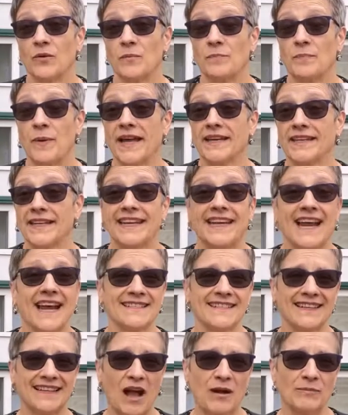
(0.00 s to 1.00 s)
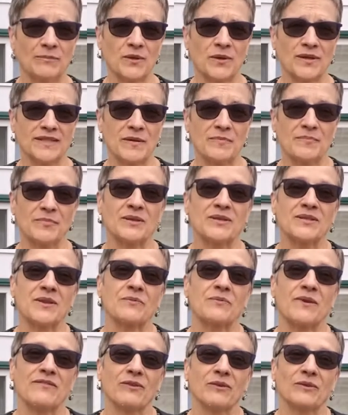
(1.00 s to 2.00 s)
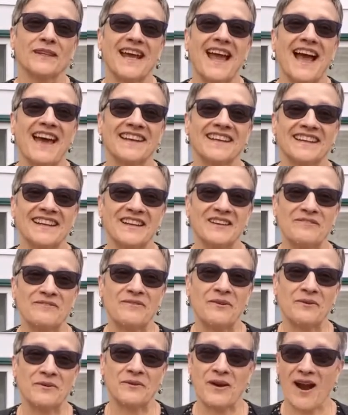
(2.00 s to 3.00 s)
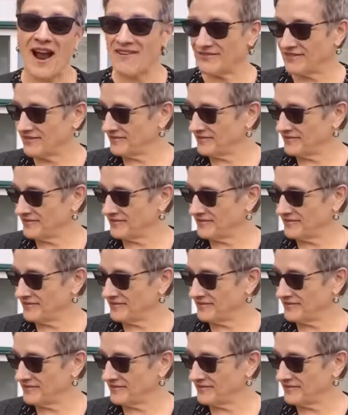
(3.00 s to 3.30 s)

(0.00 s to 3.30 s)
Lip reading: but it hasn't come to us in person. We've only had it in a photograph.